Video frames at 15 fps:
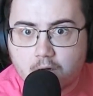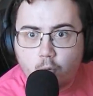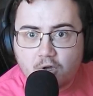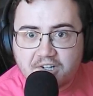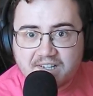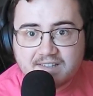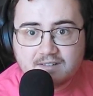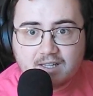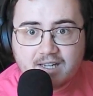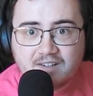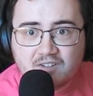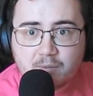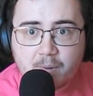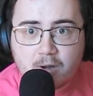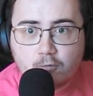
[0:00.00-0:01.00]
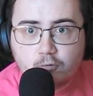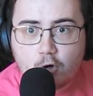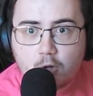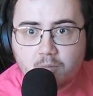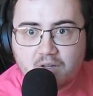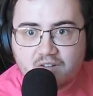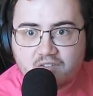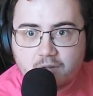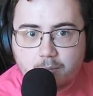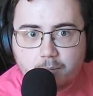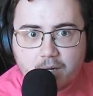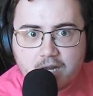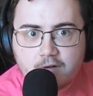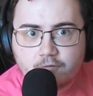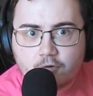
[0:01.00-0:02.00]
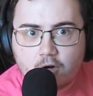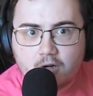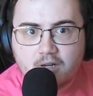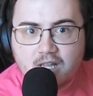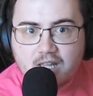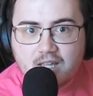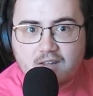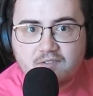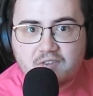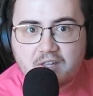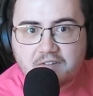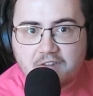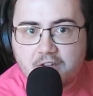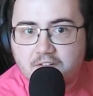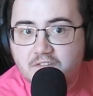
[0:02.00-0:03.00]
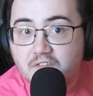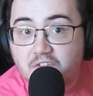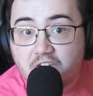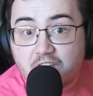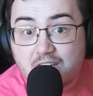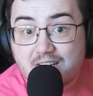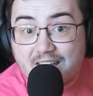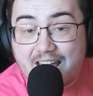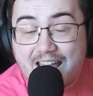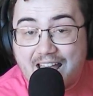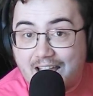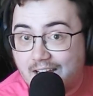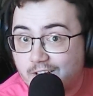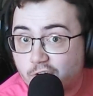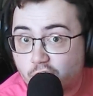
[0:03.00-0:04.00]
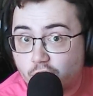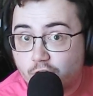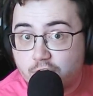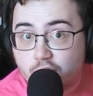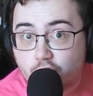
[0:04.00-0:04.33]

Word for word: What I liked about Roblox and Byfron is that they did actually